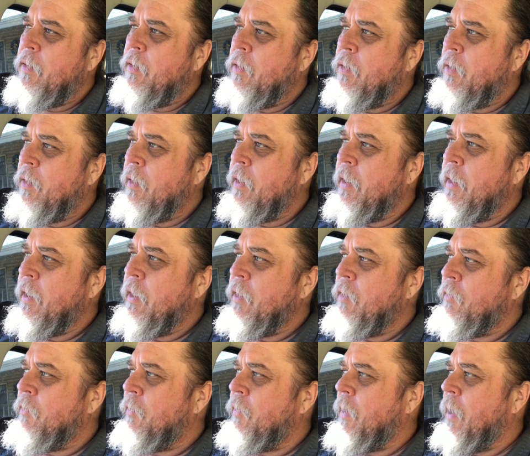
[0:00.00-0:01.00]
or
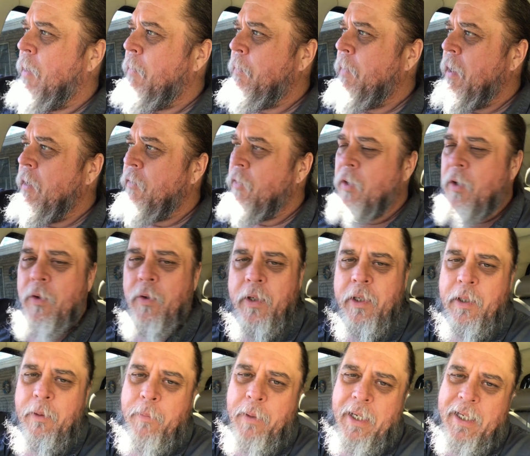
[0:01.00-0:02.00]
if I'm never
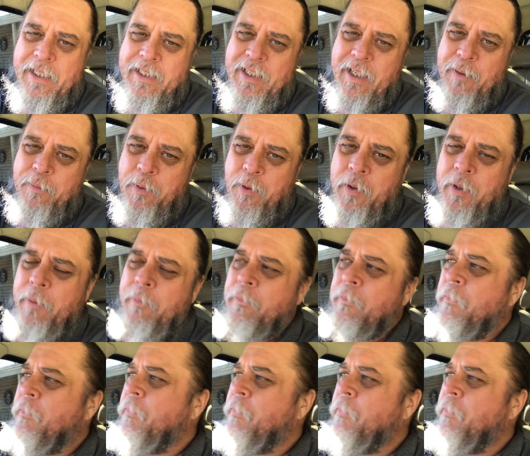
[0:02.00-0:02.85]
going to pass that point.